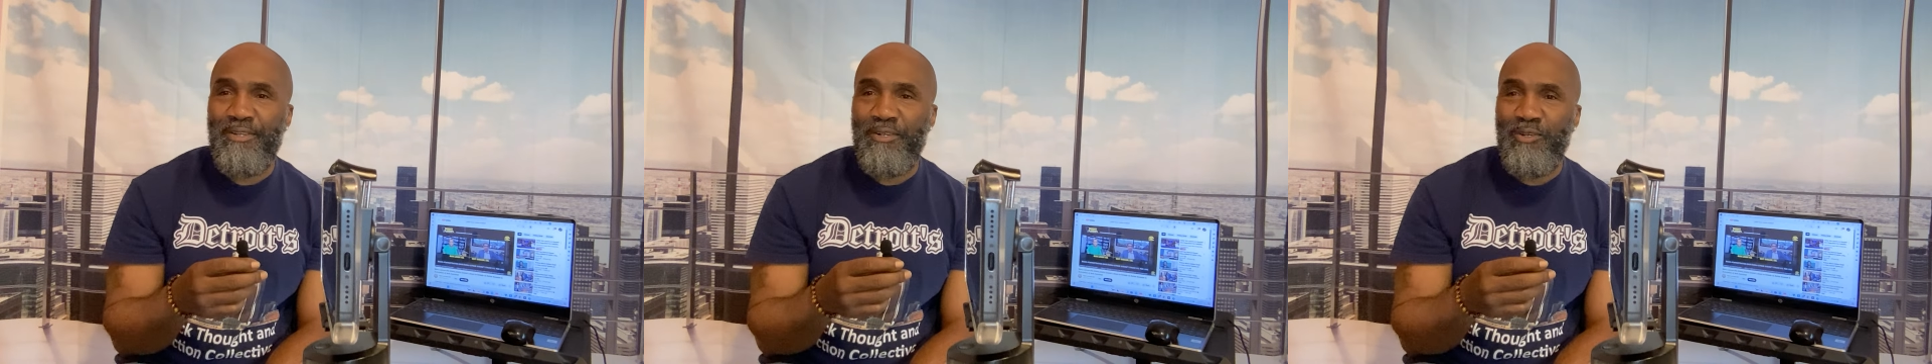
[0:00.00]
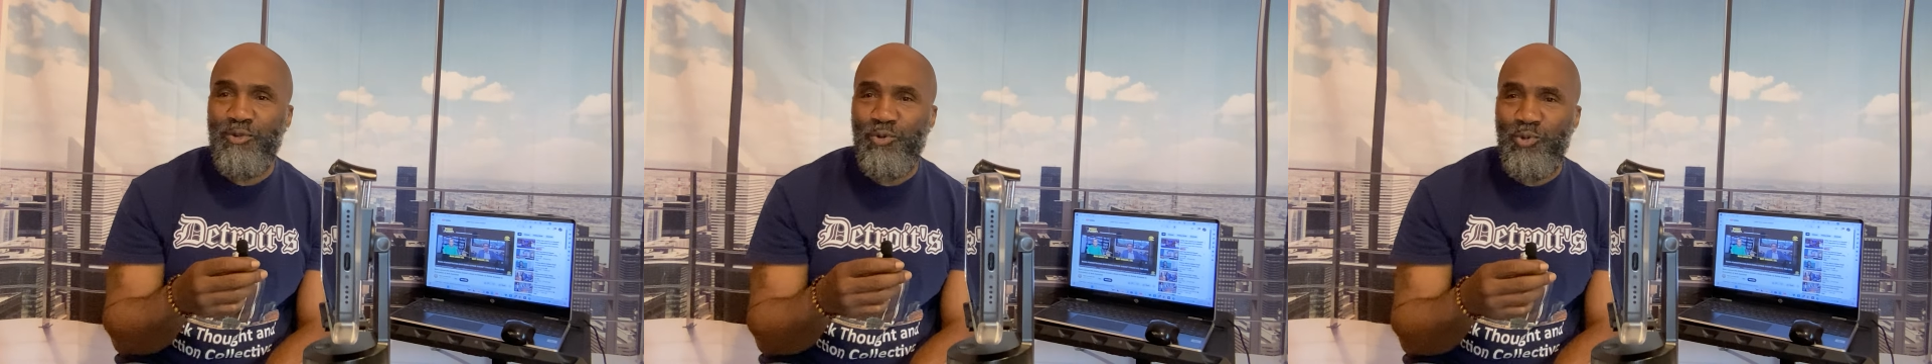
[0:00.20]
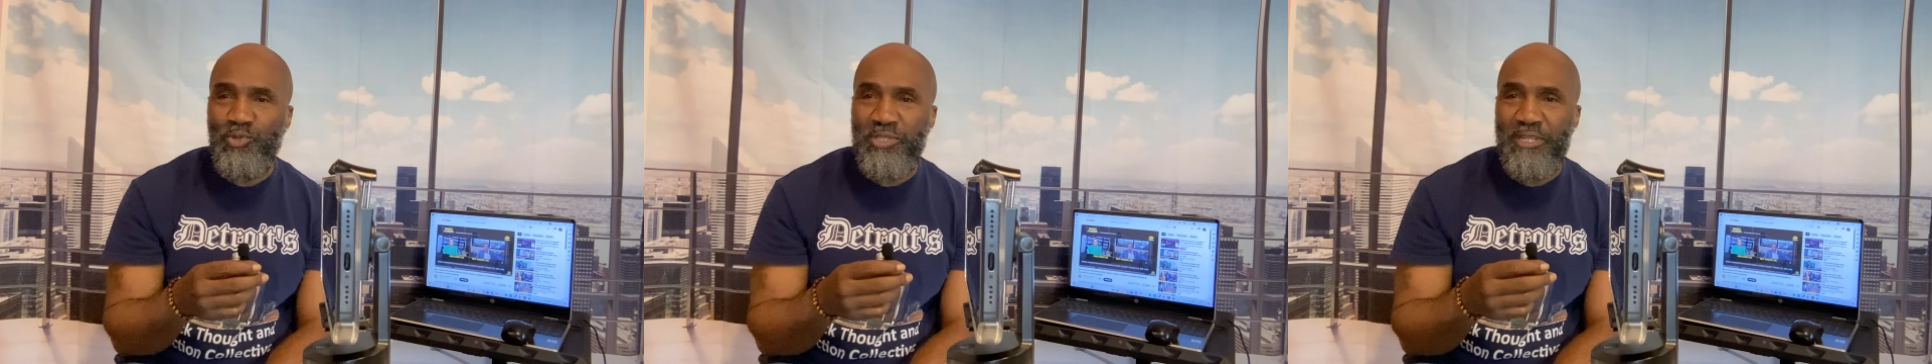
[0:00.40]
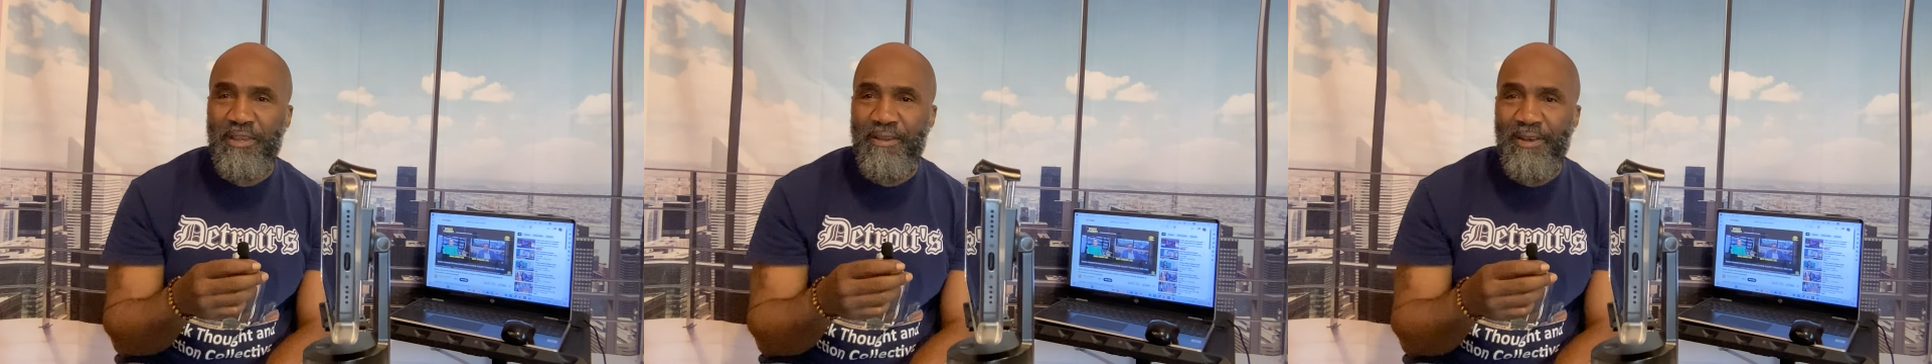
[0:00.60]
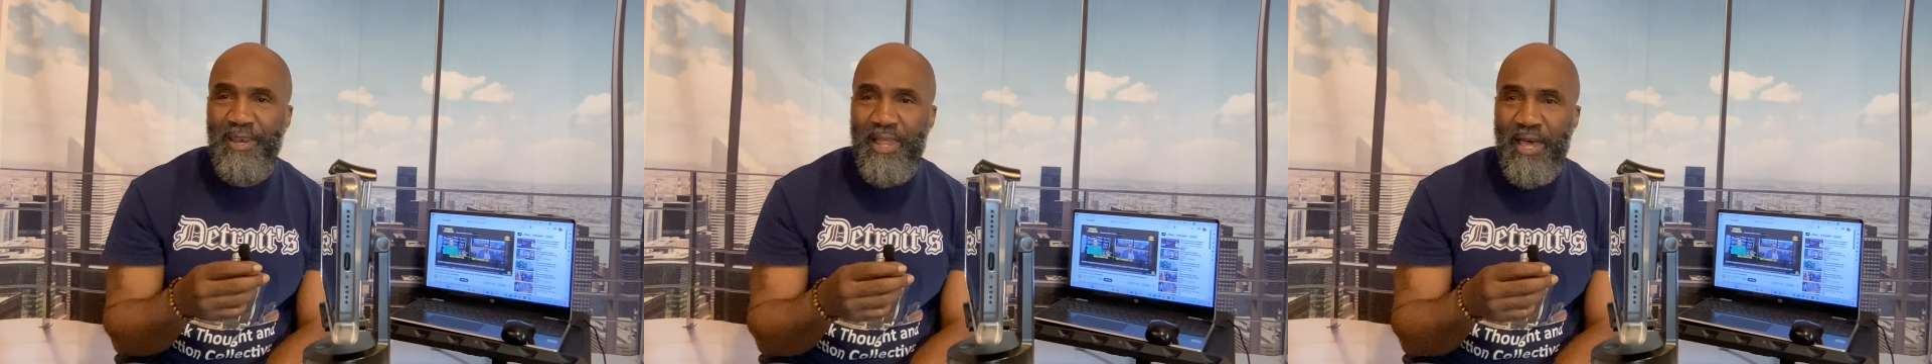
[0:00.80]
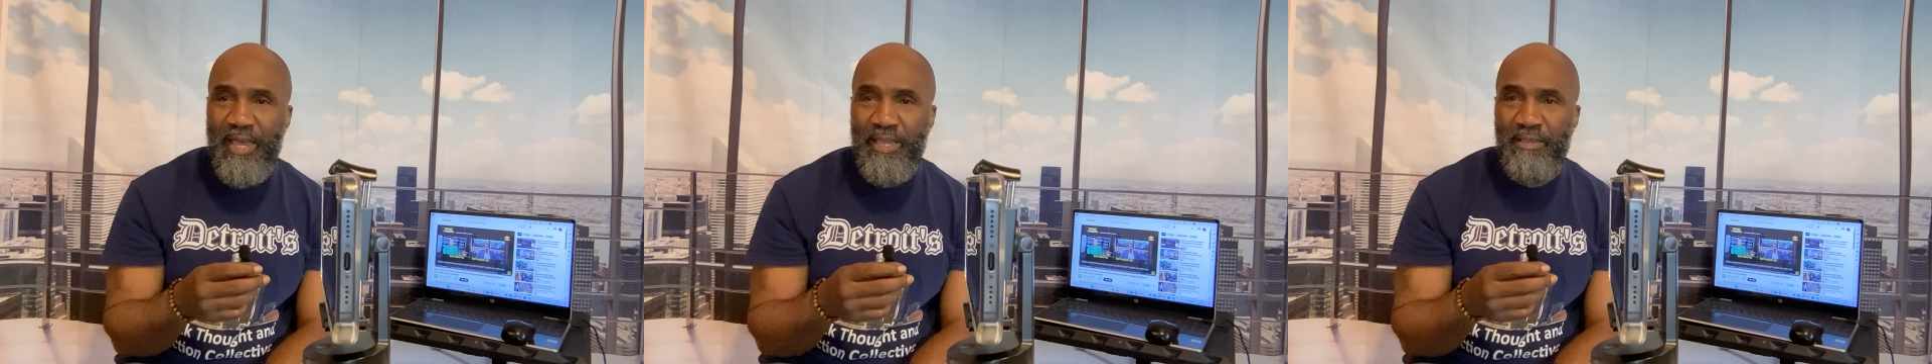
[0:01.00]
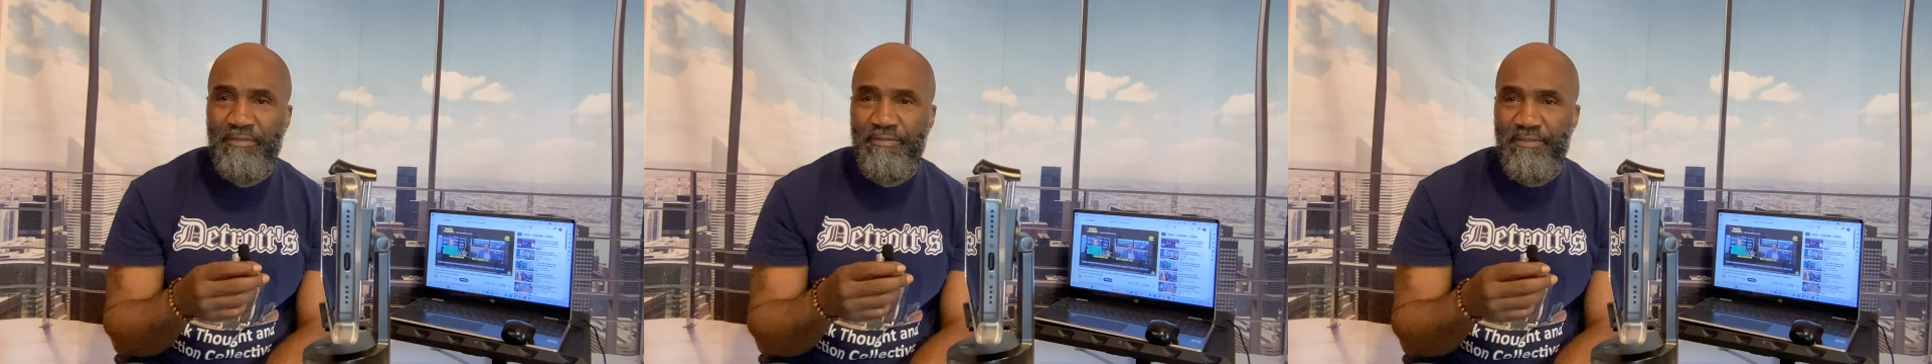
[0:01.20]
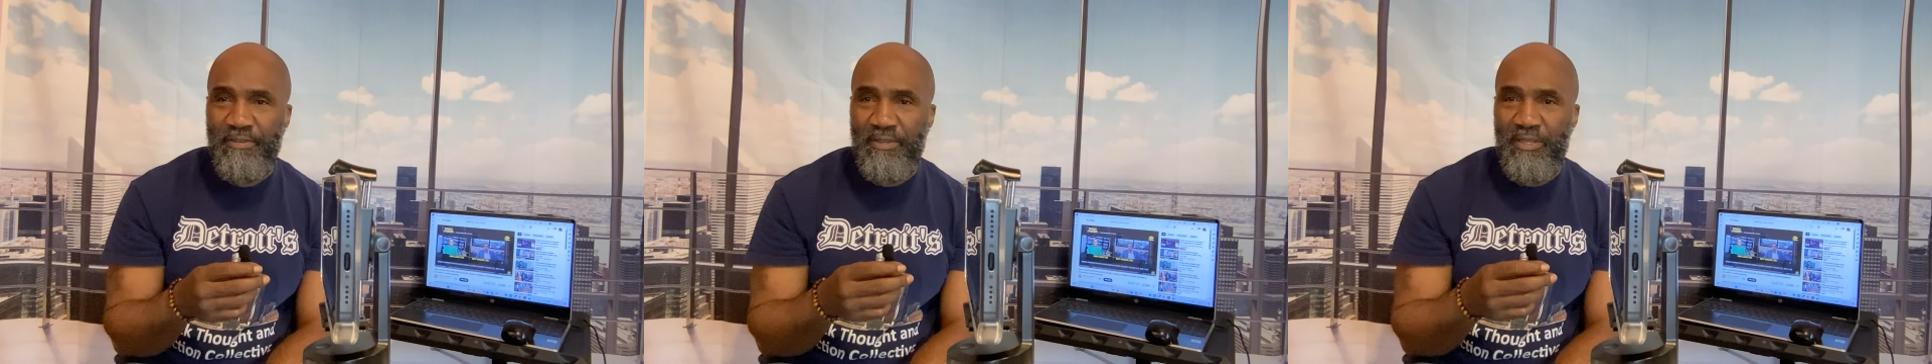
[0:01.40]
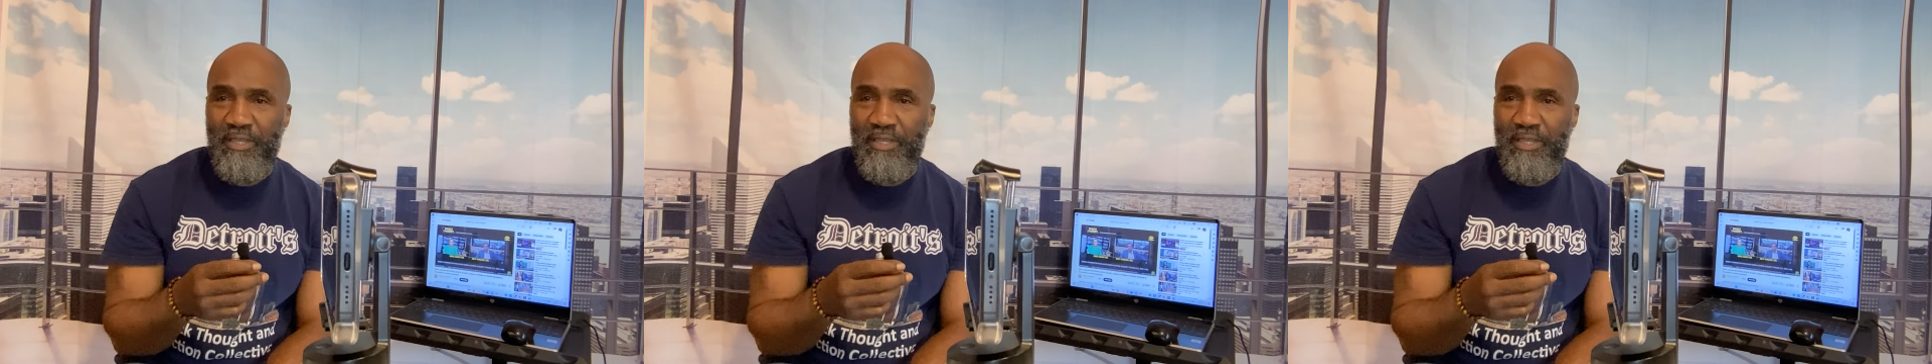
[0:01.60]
losing their life